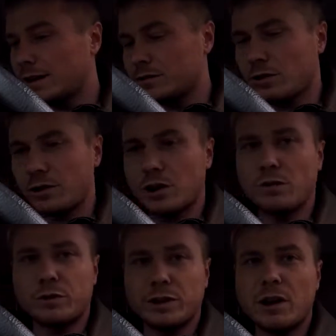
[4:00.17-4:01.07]
thrown a
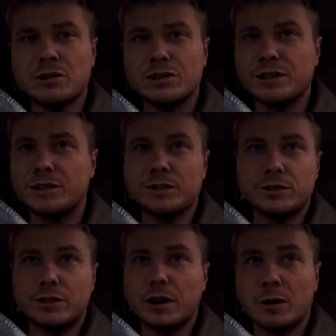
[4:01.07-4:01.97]
code for the oxygen
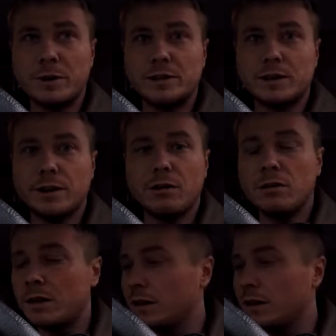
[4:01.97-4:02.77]
sensor, not a big deal,